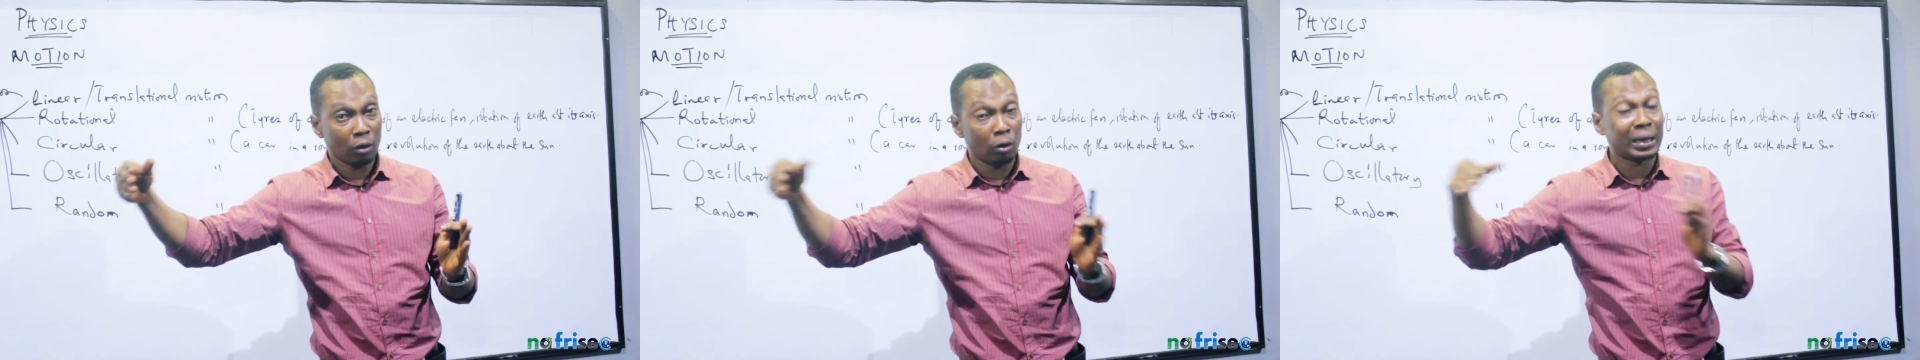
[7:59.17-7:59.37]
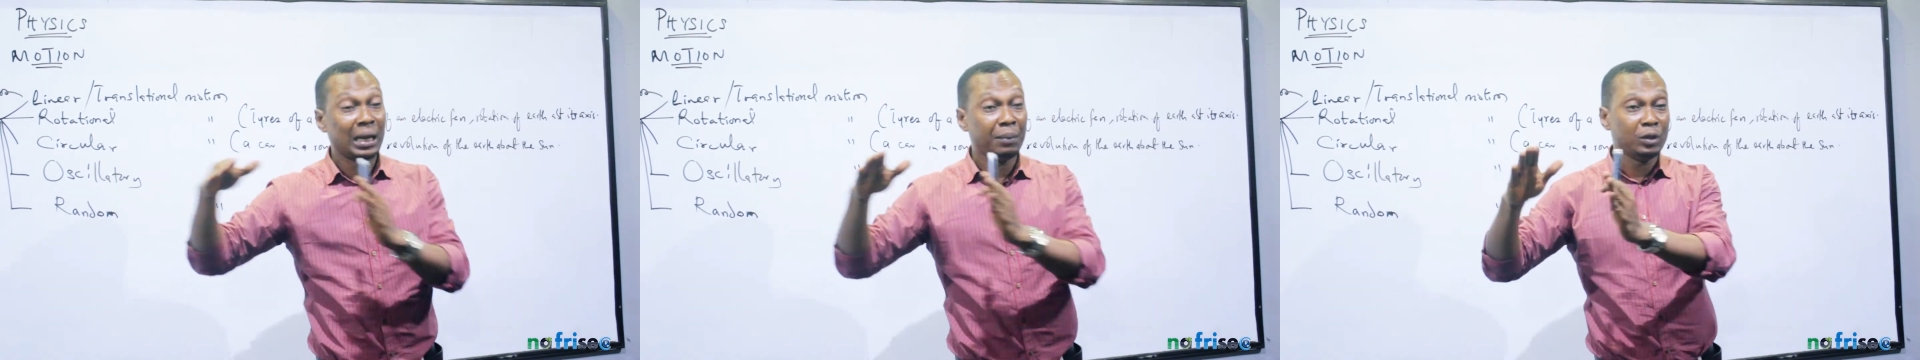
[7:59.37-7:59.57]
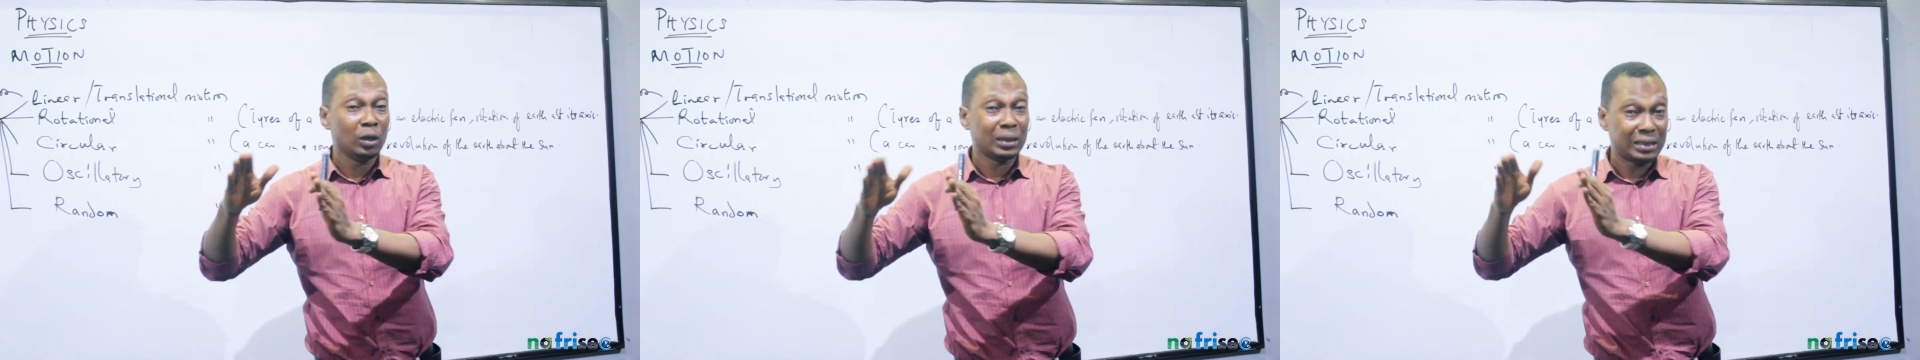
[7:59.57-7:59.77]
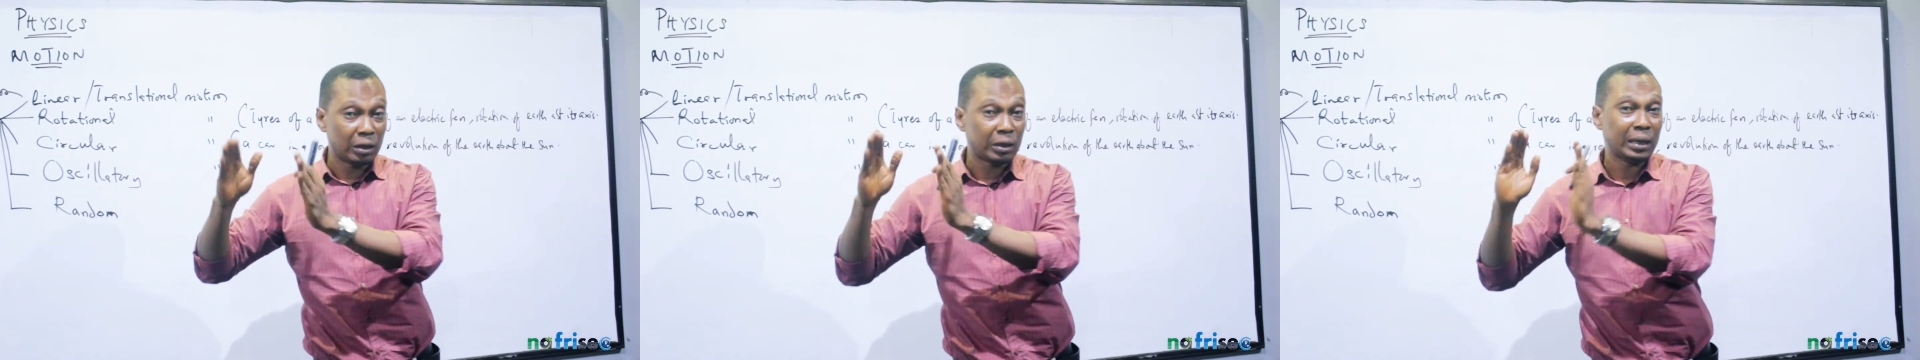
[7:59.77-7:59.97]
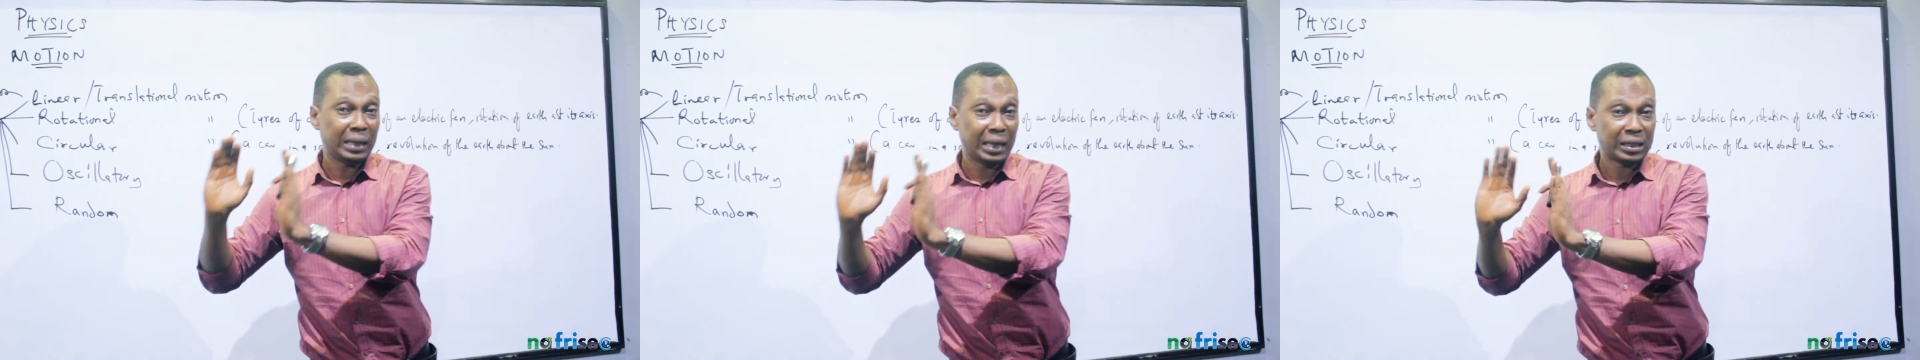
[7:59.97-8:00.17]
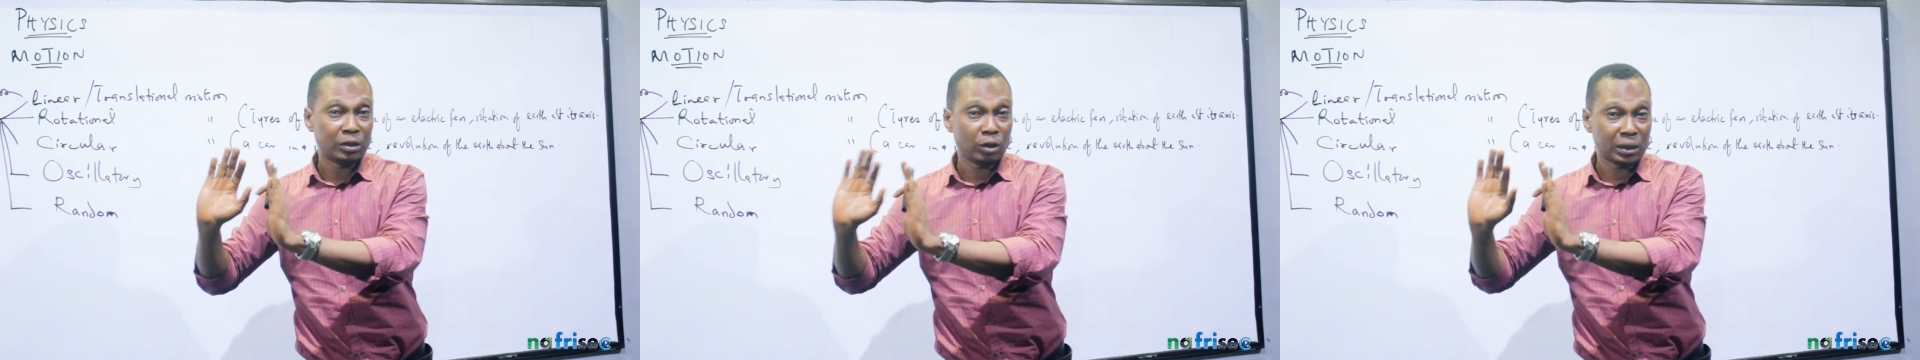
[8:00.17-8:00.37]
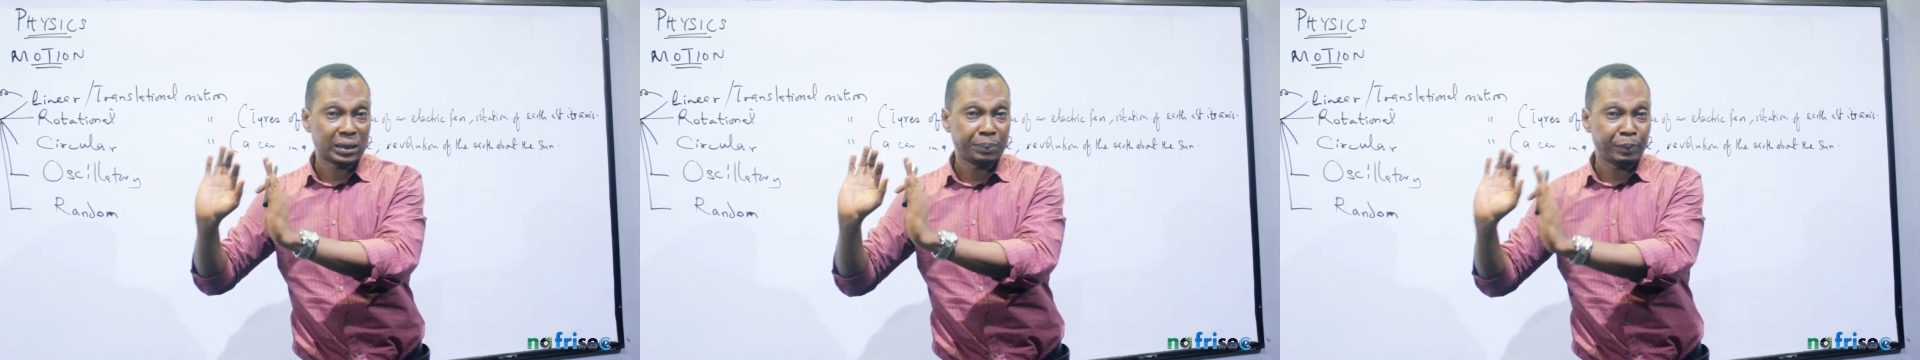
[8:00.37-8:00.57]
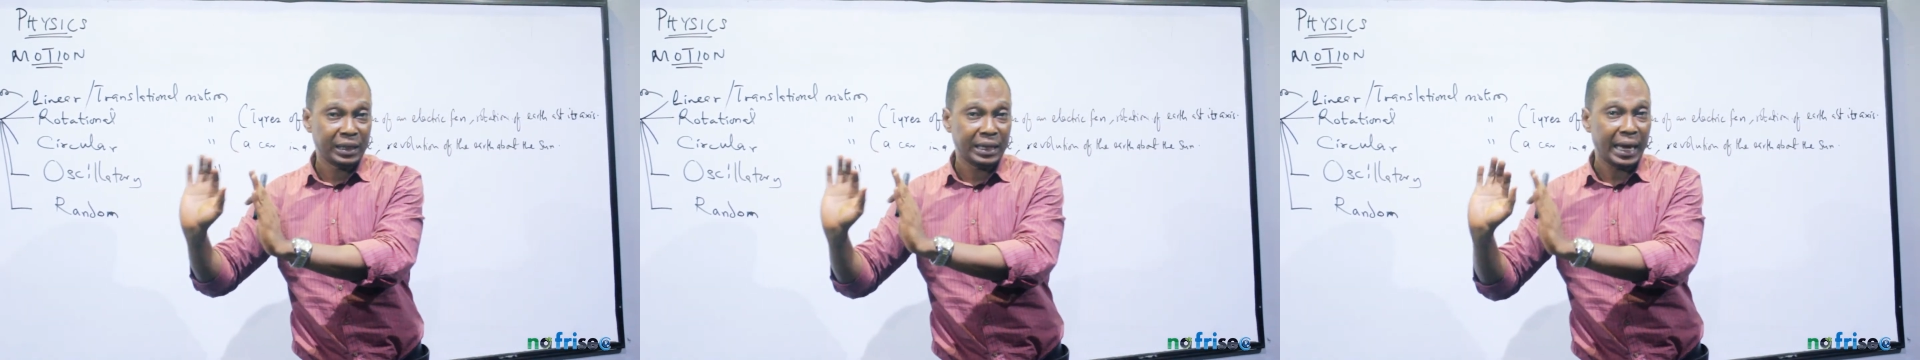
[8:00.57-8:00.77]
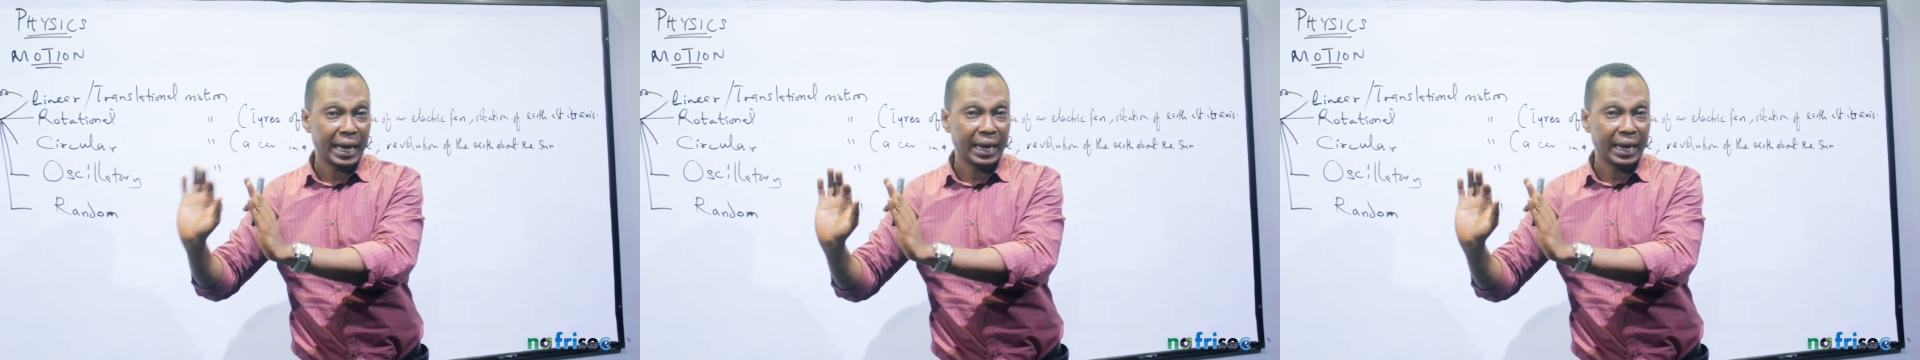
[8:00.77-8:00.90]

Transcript: Okay, let's just pick the